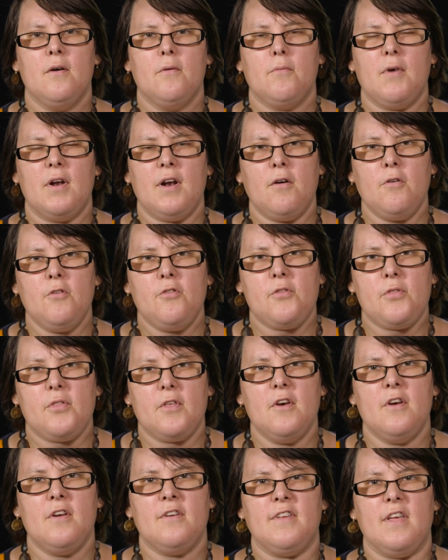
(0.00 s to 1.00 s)
When I was
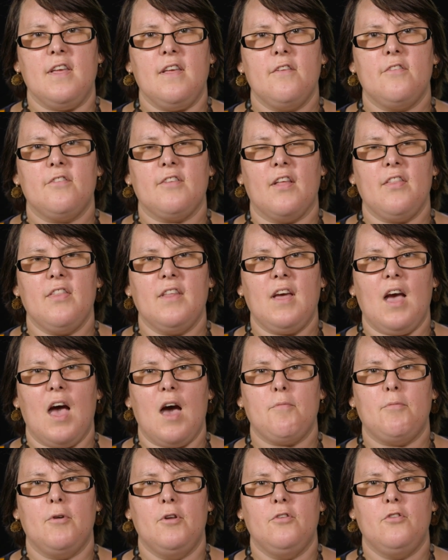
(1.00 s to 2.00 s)
30, something
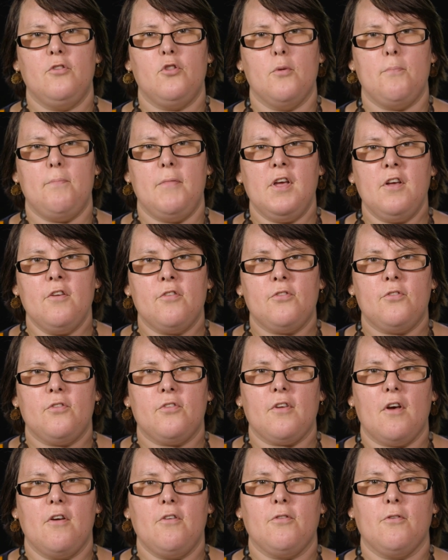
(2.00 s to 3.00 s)
happened, the biggest
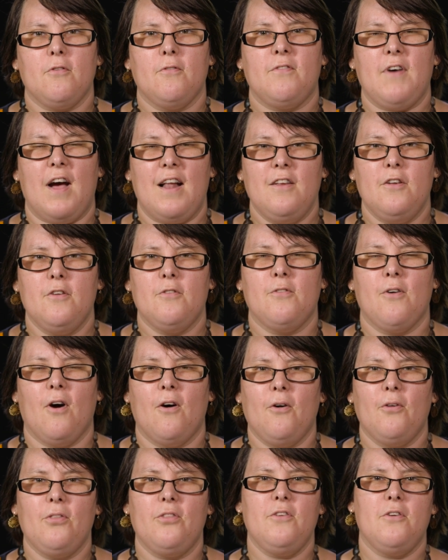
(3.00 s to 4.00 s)
social valued
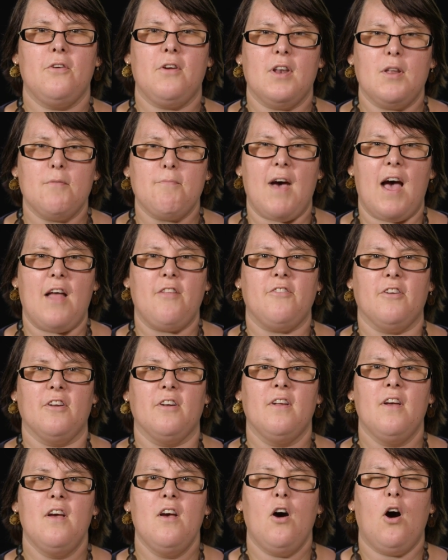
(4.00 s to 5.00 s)
role you could
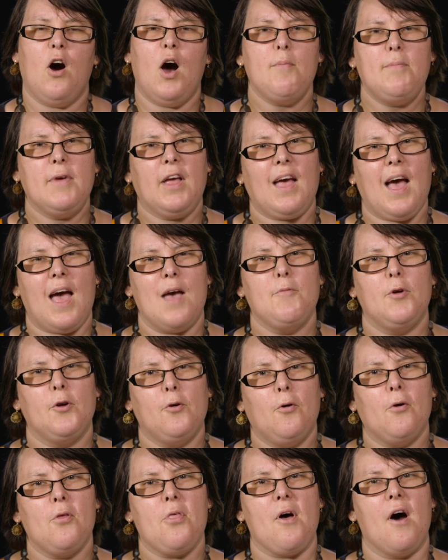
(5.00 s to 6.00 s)
imagine. I became an
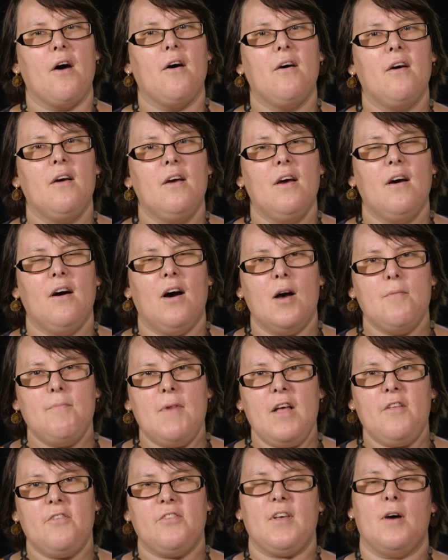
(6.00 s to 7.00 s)
author. I
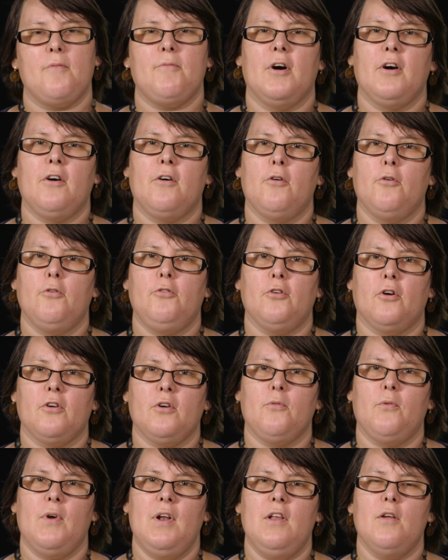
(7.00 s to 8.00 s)
met someone called
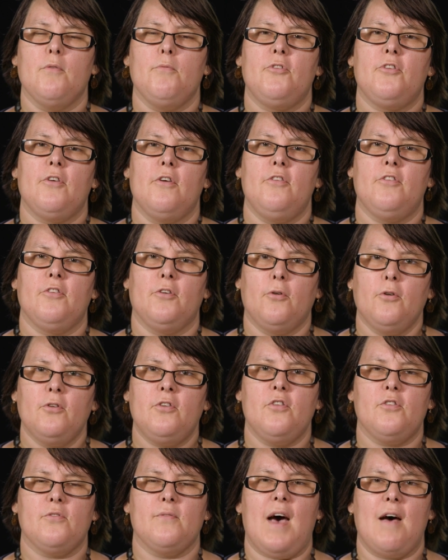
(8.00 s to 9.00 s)
Donna Williams, who's an
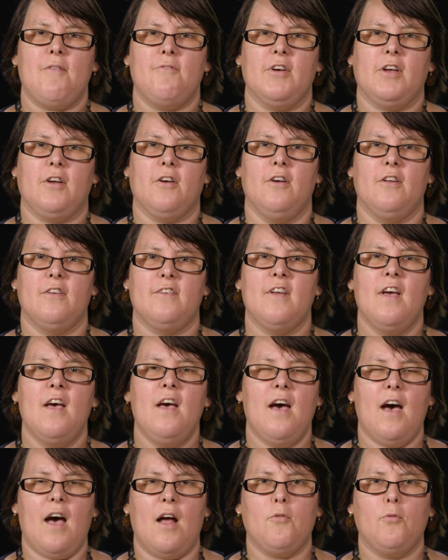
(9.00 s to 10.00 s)
autism advocate
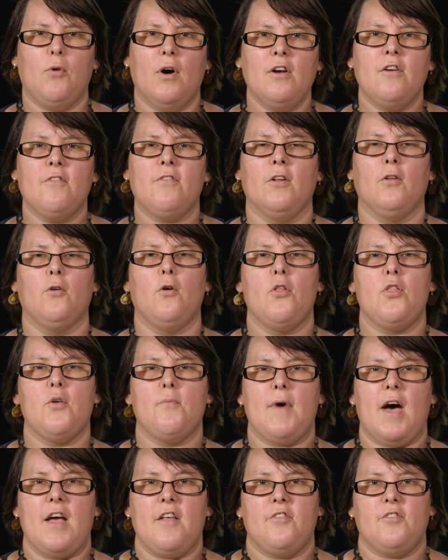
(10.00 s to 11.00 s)
and wonderful author
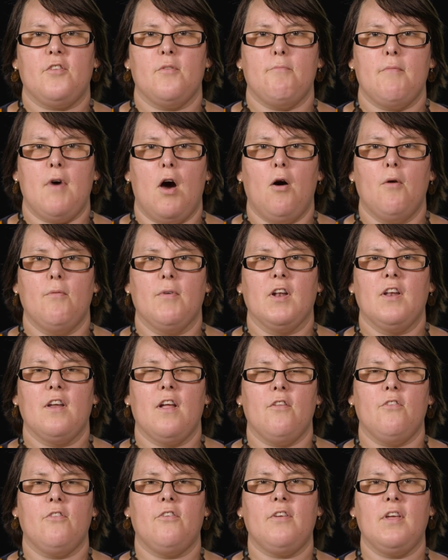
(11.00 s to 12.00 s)
based in Melbourne,
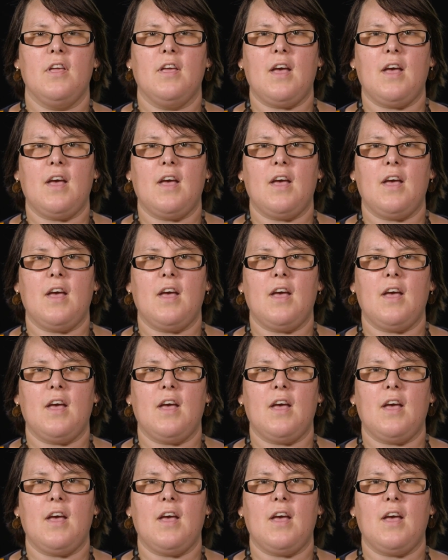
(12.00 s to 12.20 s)
and she